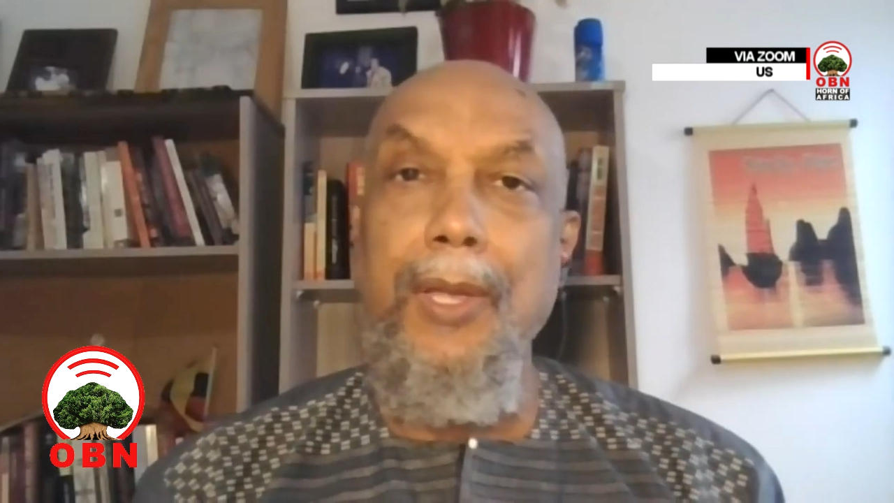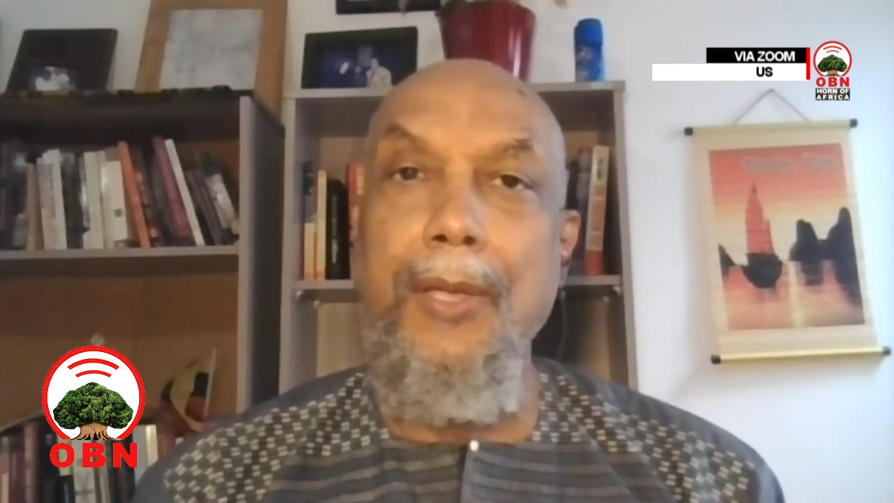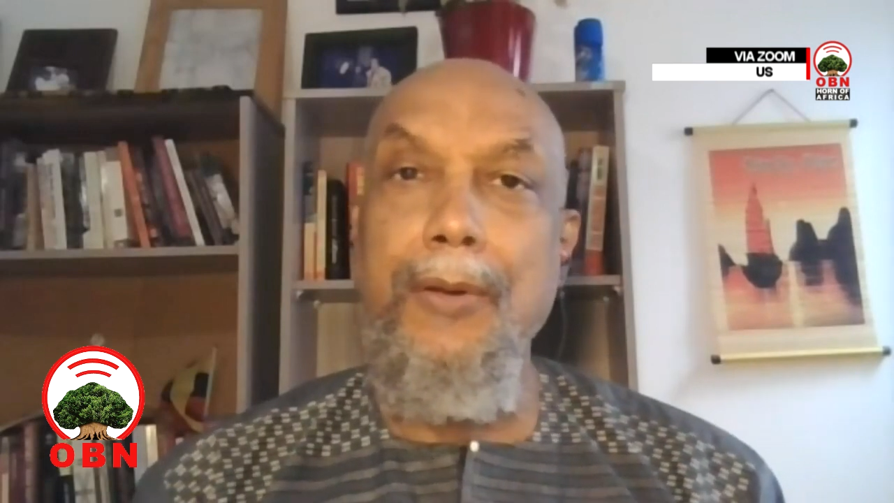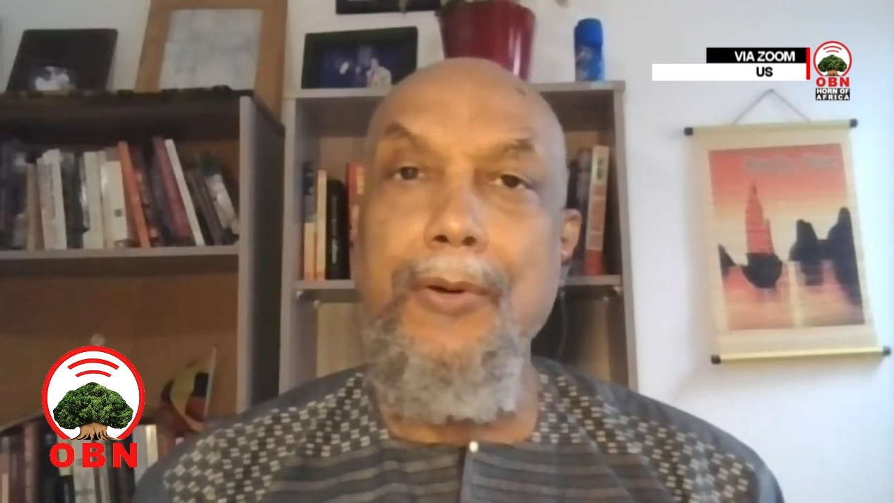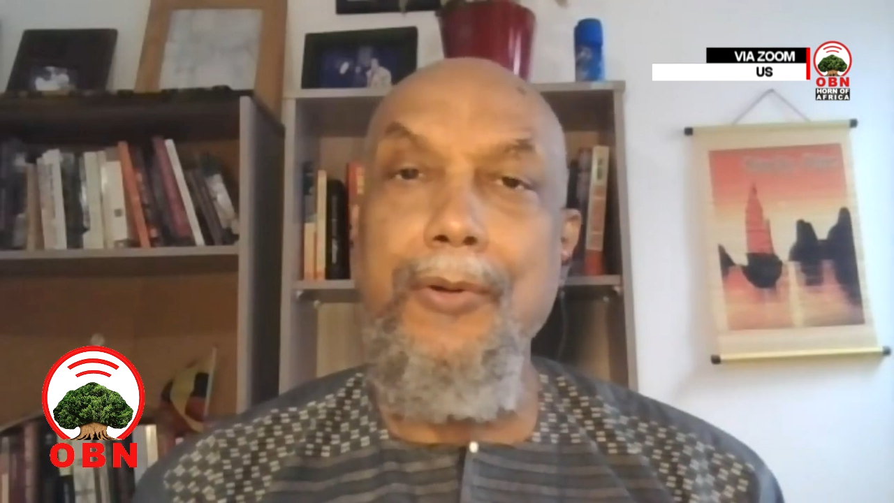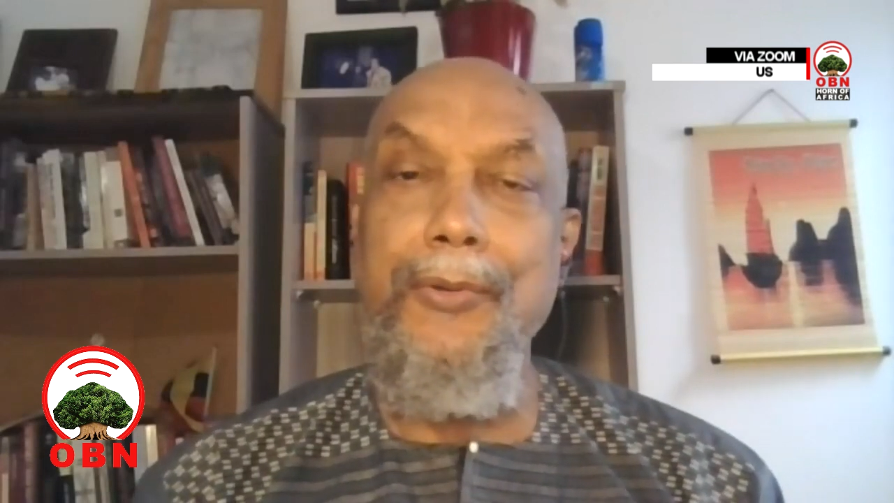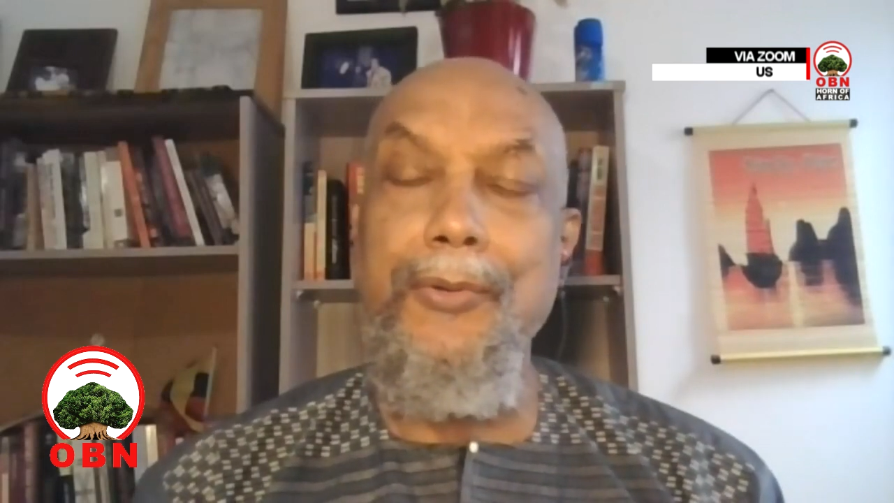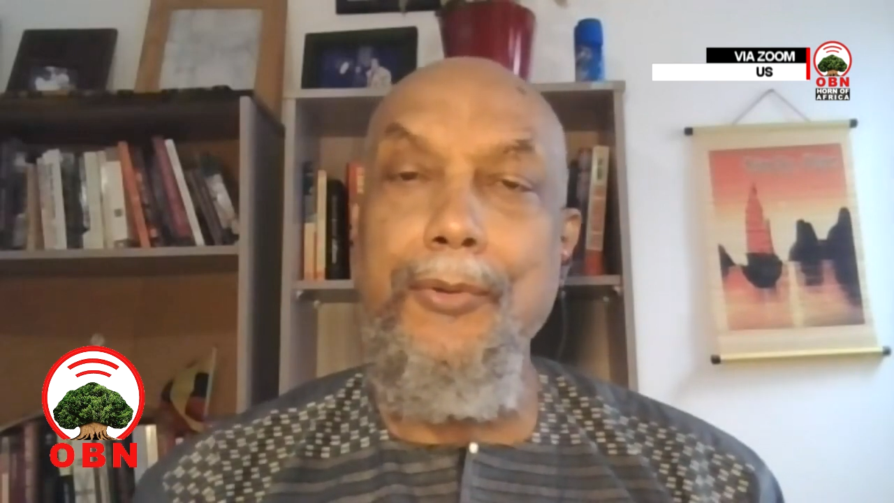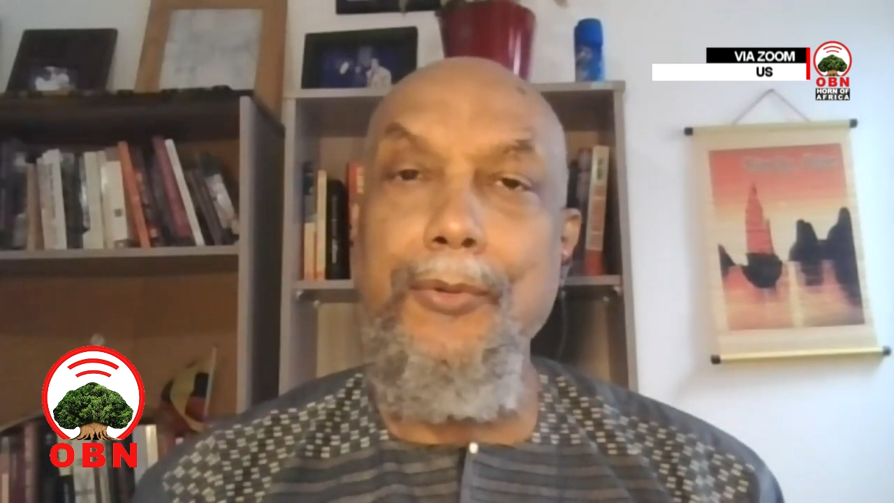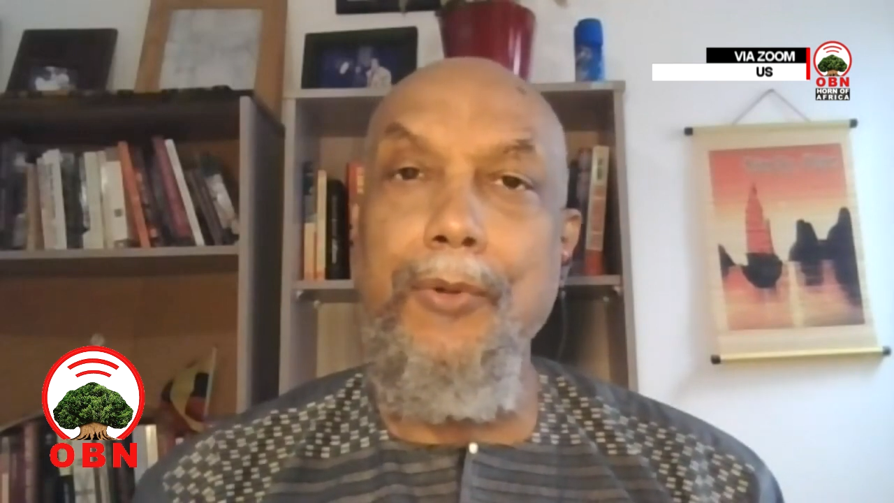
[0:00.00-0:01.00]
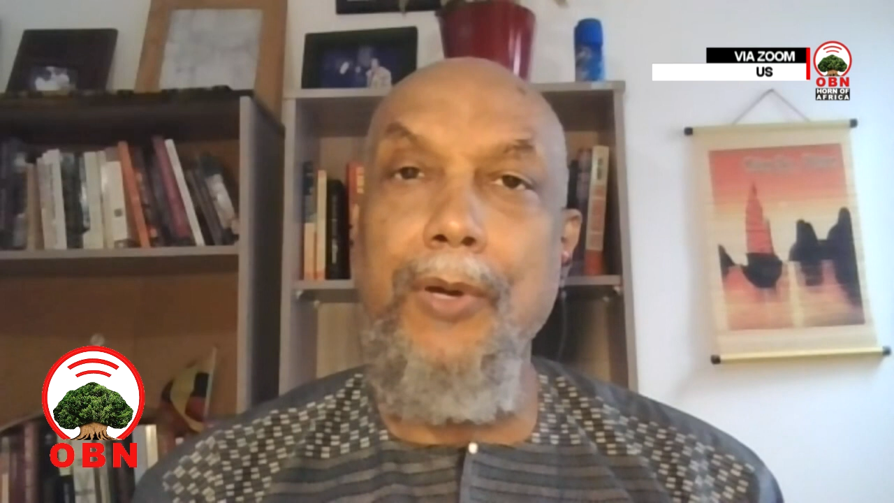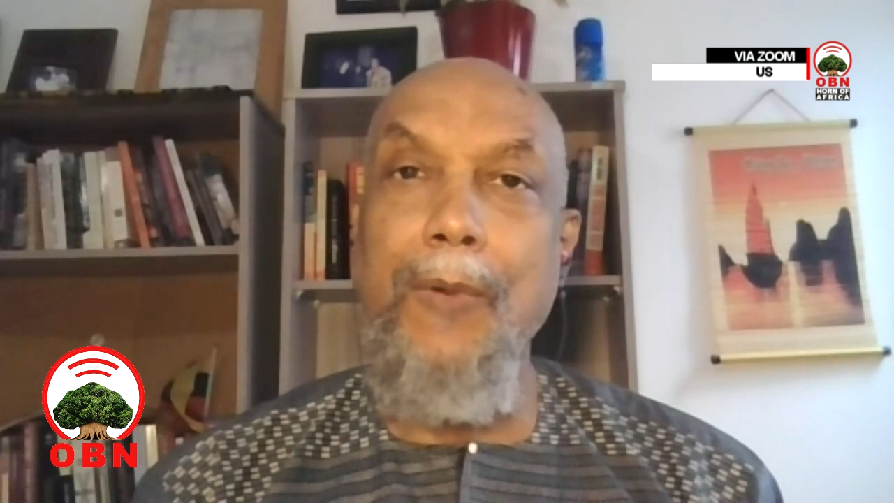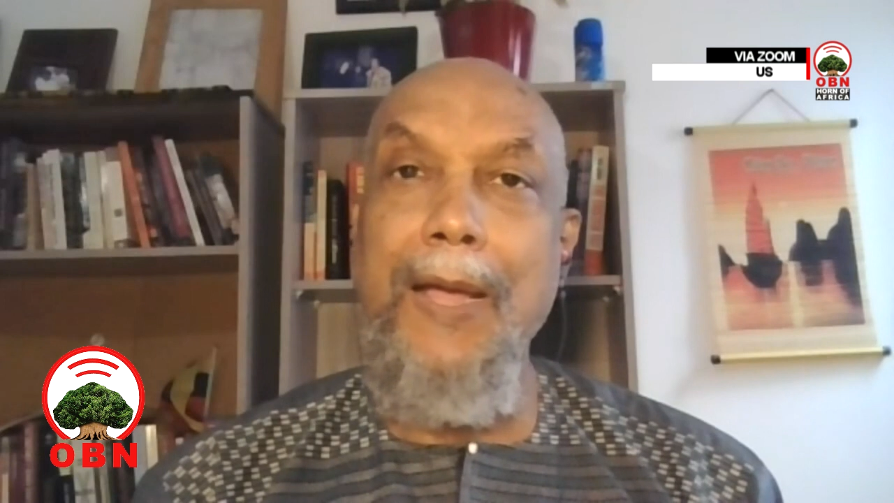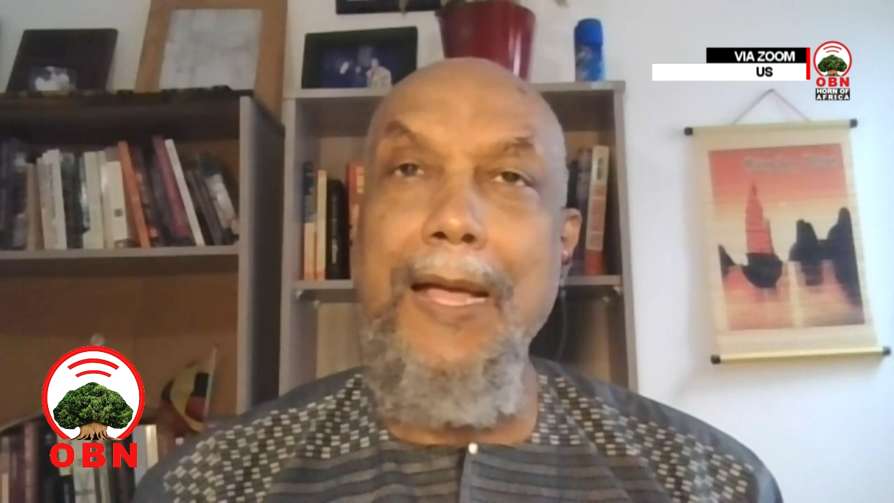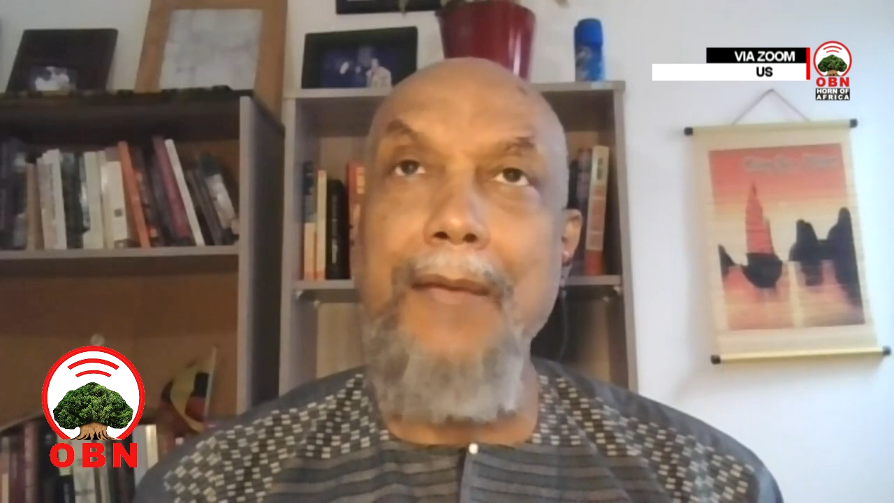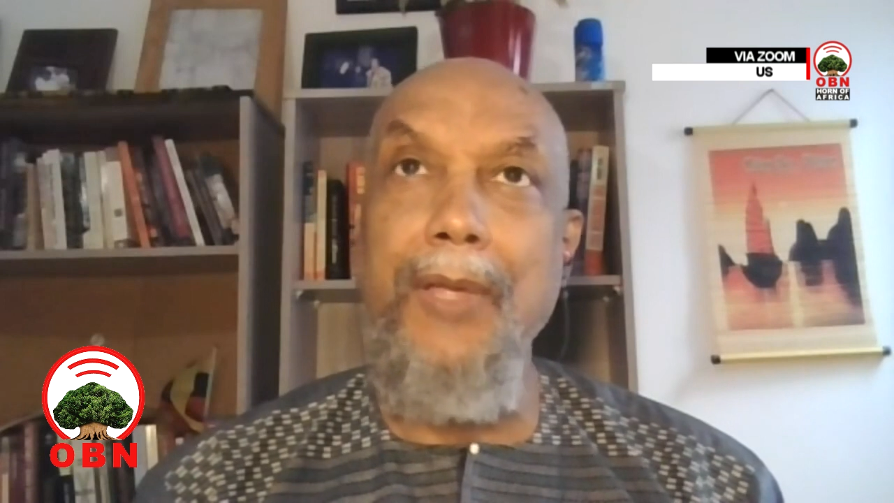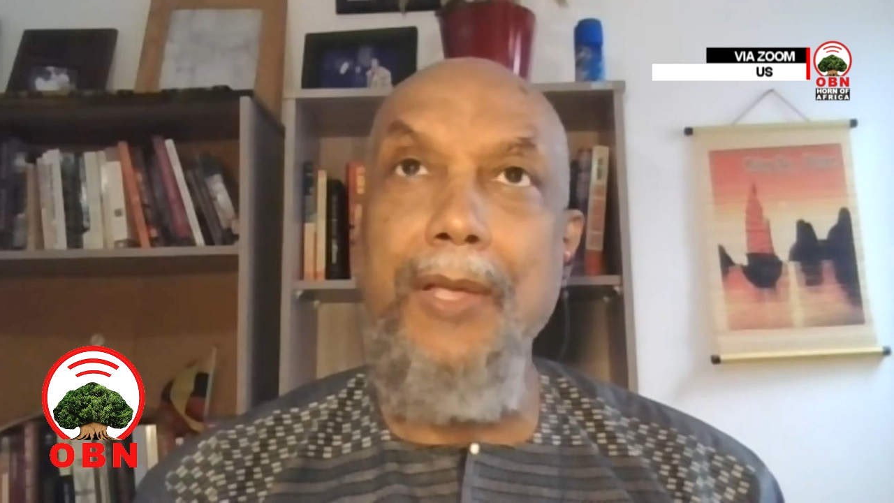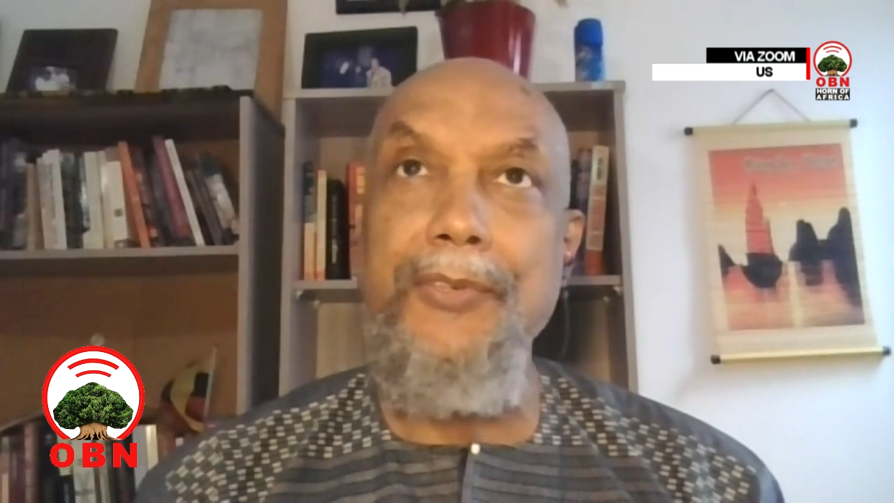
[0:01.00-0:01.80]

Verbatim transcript: in order to arrive